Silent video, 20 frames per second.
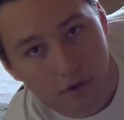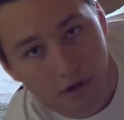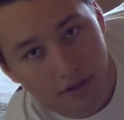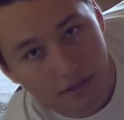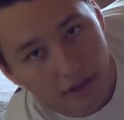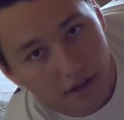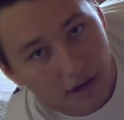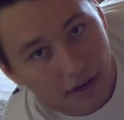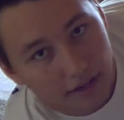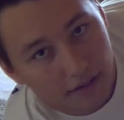
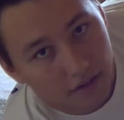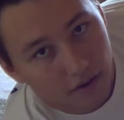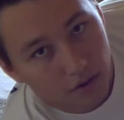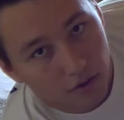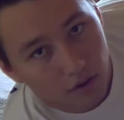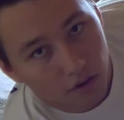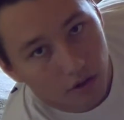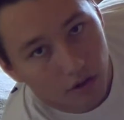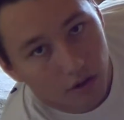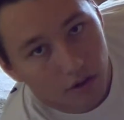work that I
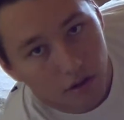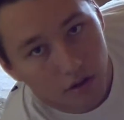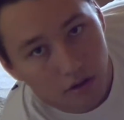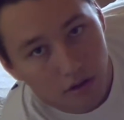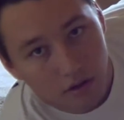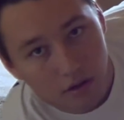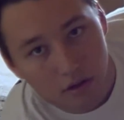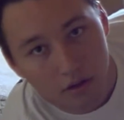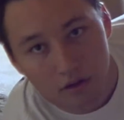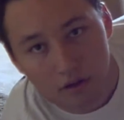do
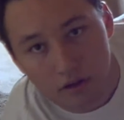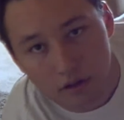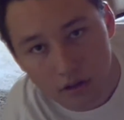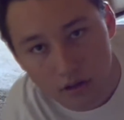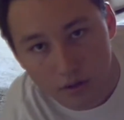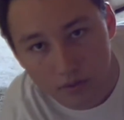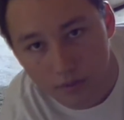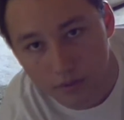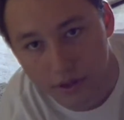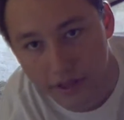
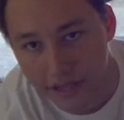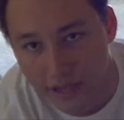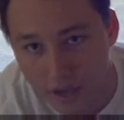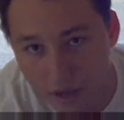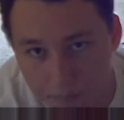really